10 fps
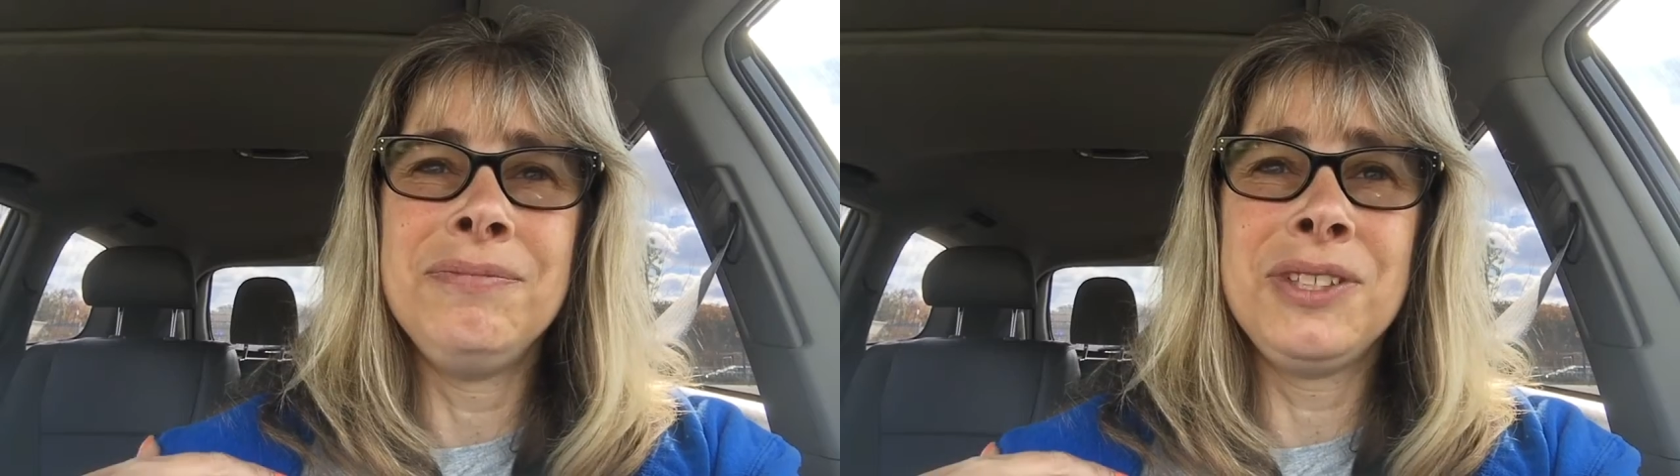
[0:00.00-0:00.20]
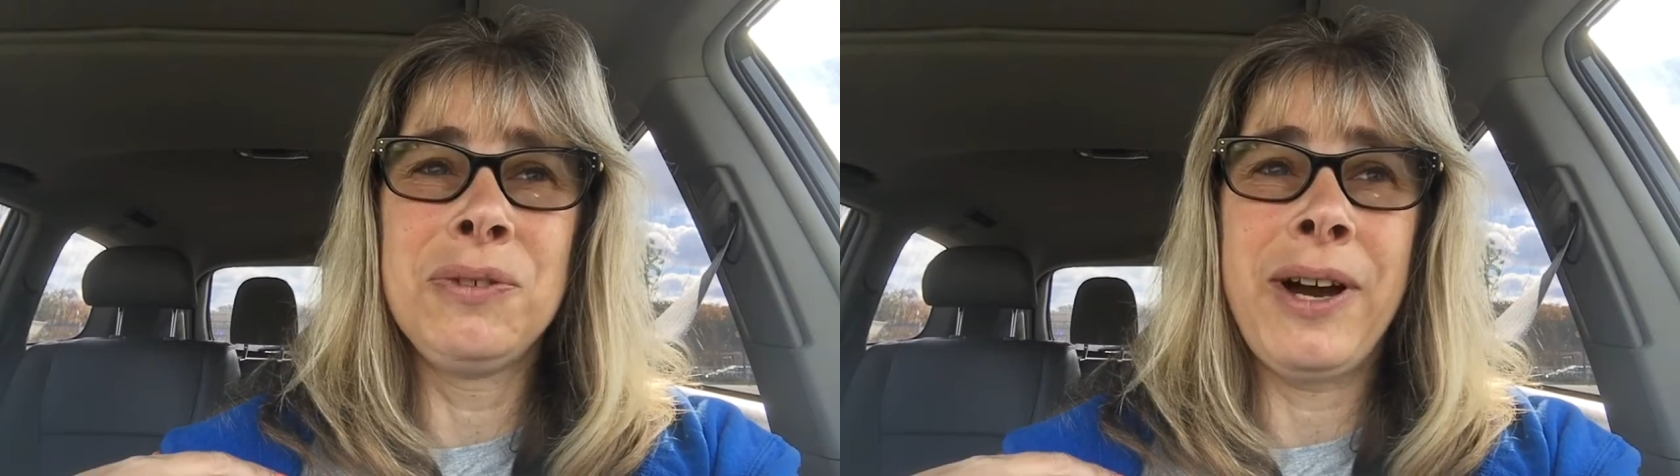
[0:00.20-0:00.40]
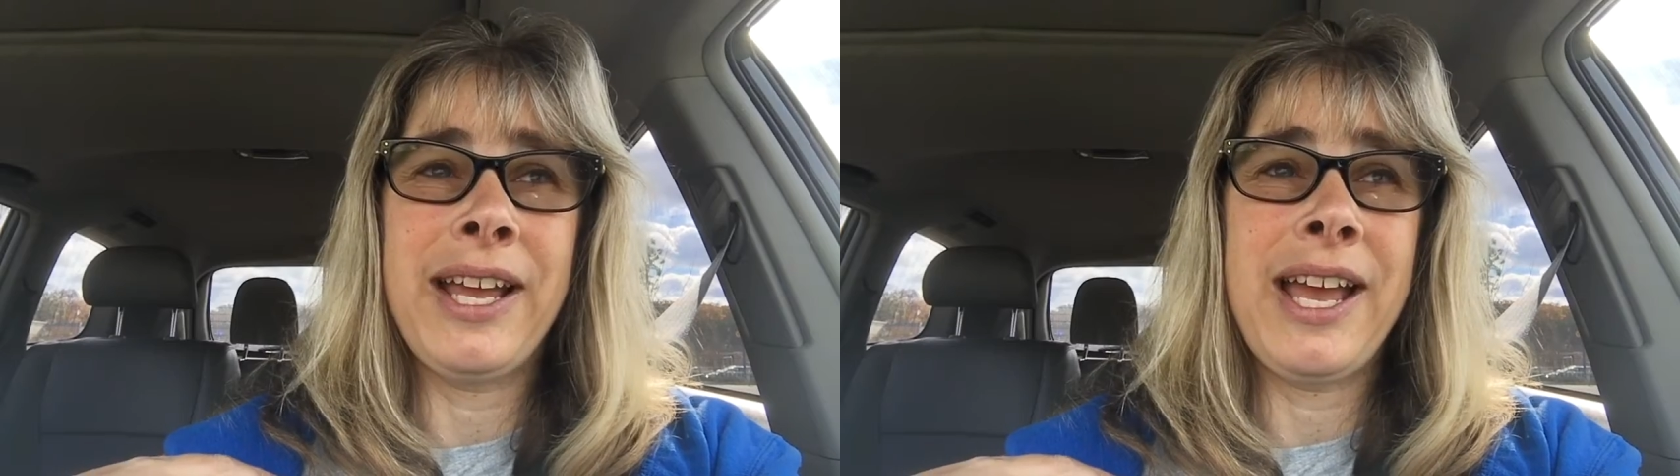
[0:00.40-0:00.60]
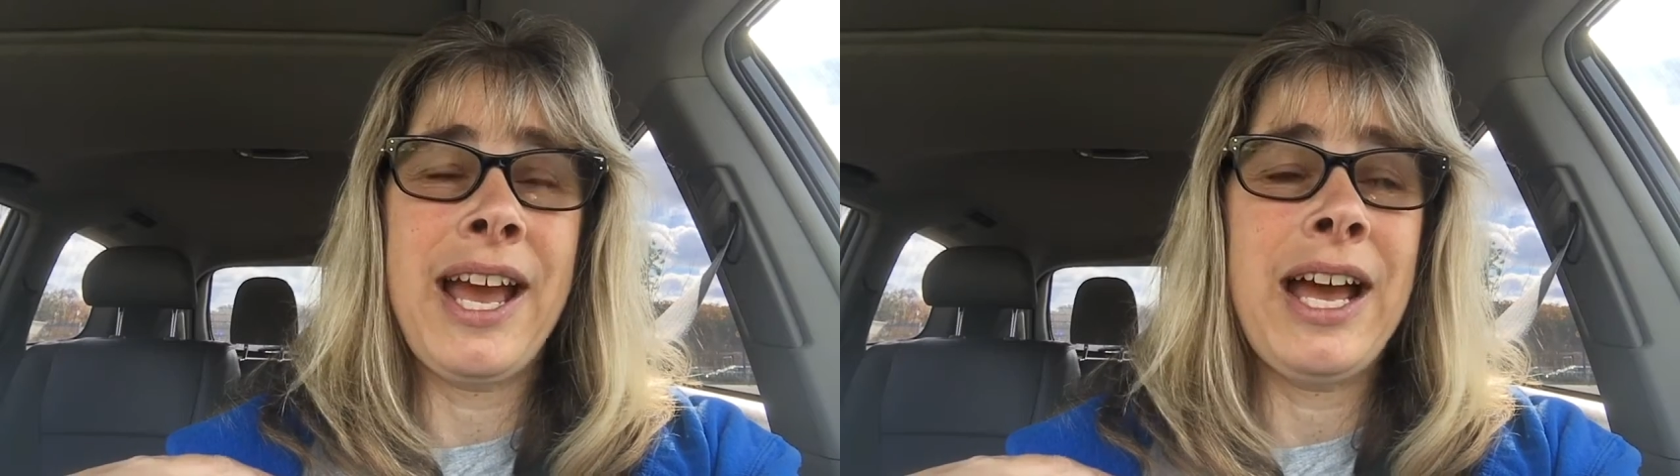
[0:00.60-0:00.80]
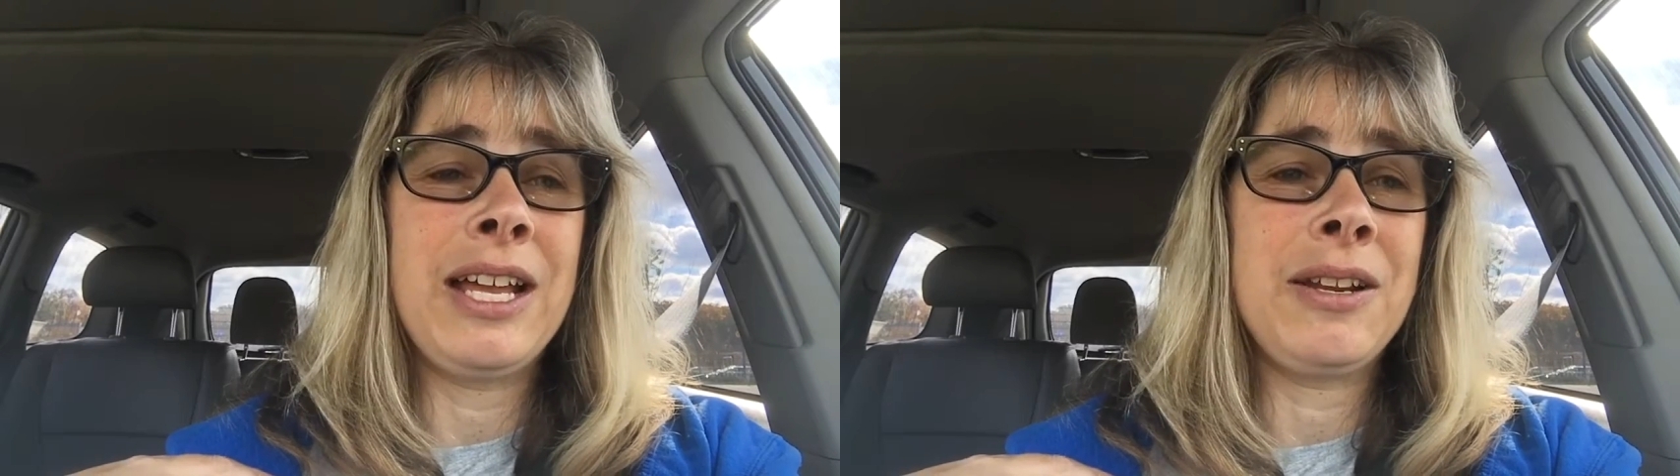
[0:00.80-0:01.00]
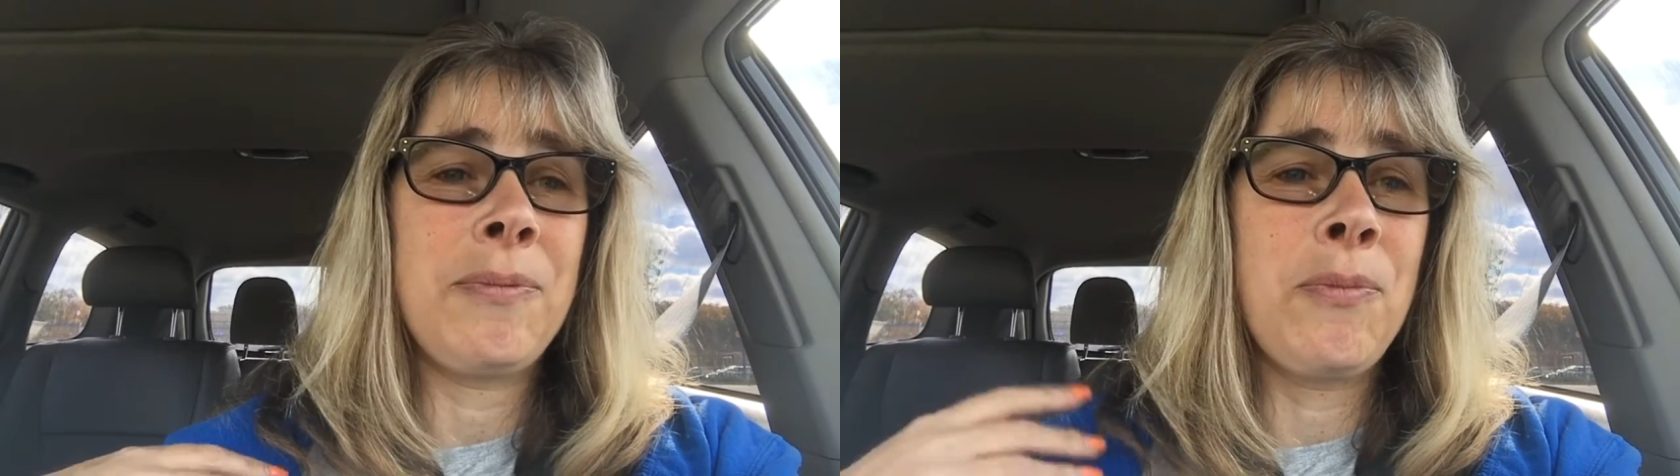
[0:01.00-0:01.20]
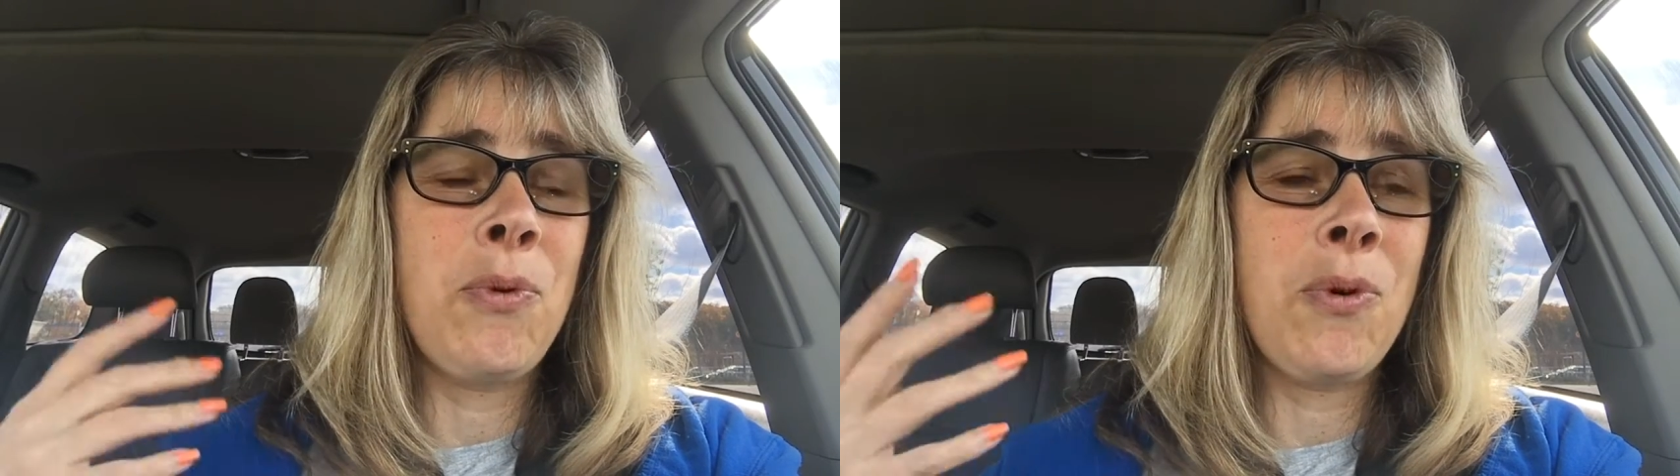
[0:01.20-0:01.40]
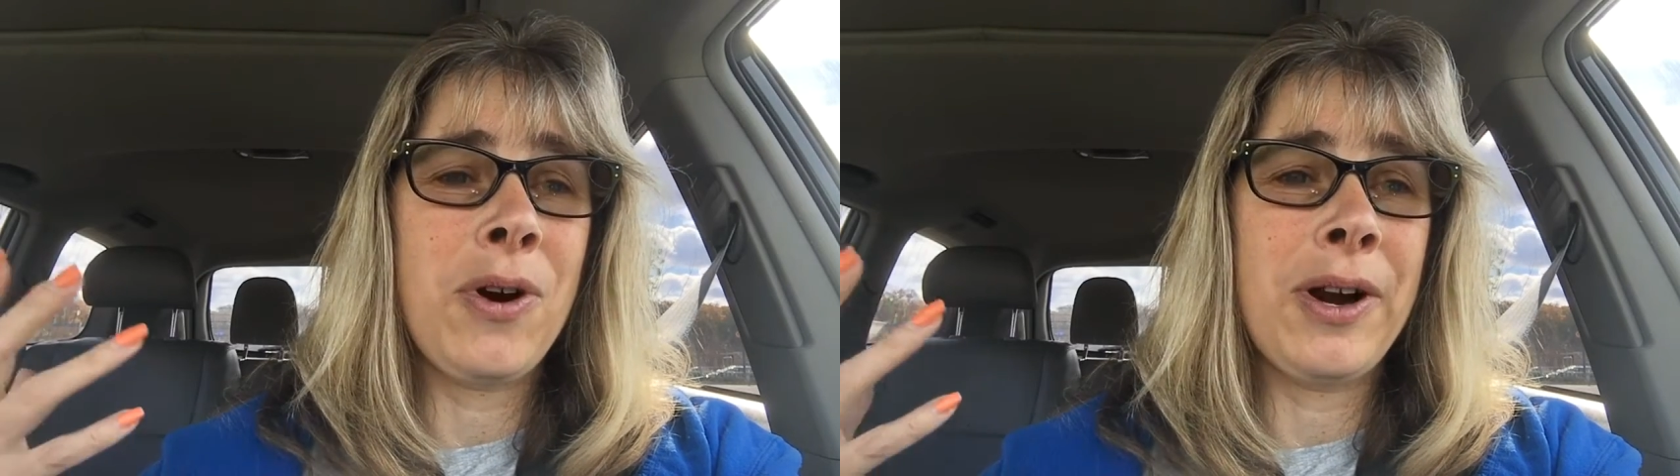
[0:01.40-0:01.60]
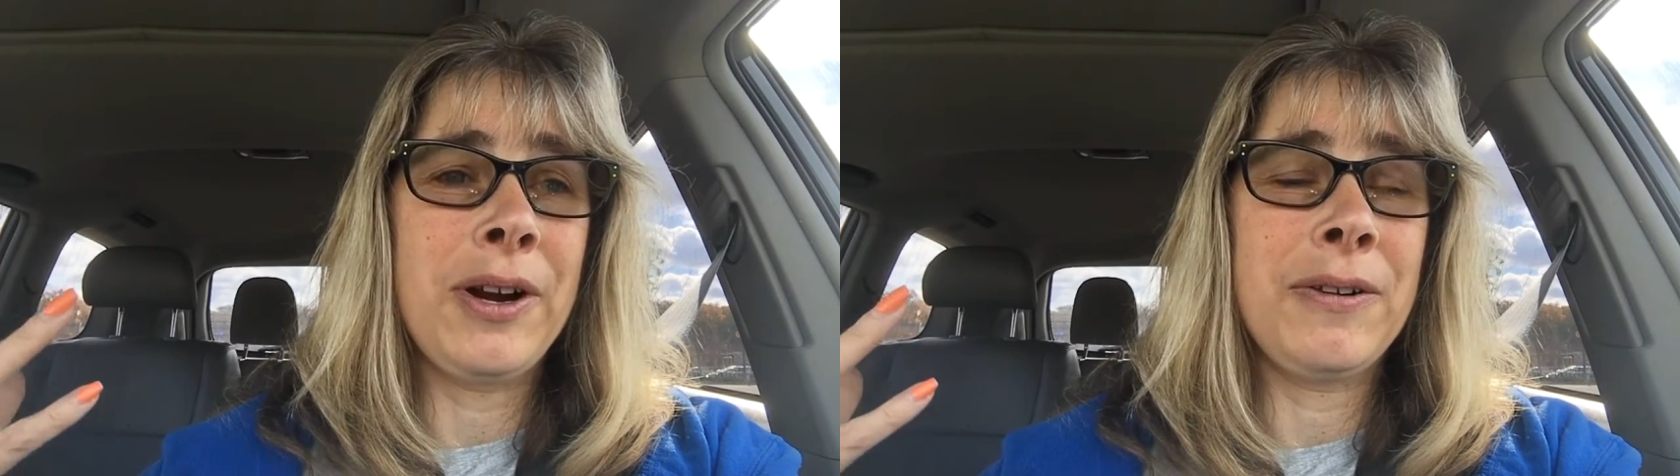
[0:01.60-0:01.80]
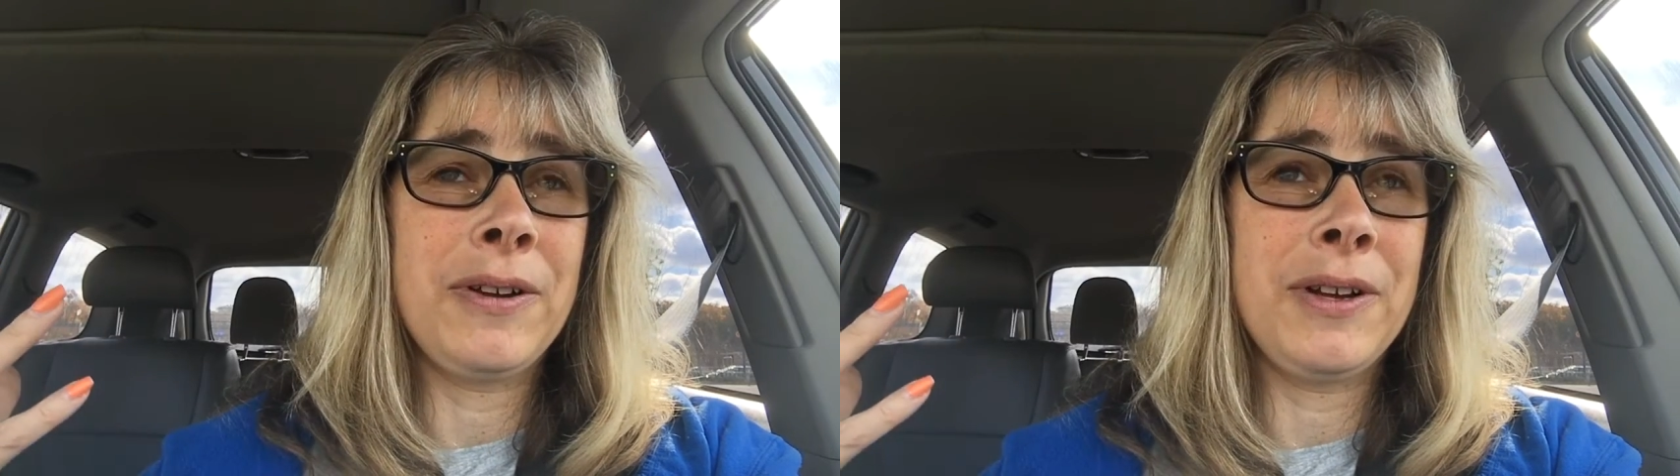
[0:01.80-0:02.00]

do I add more